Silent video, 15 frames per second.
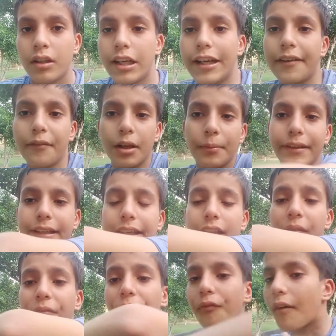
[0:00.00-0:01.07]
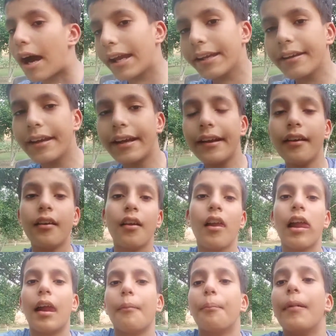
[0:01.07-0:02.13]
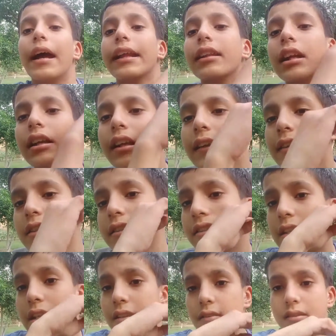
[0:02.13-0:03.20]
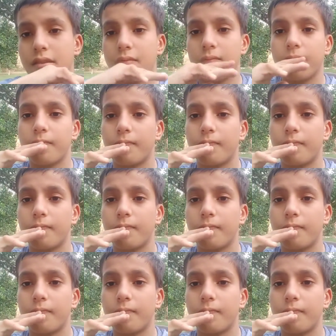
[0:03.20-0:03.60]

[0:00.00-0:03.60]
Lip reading: It will be divided by the distance.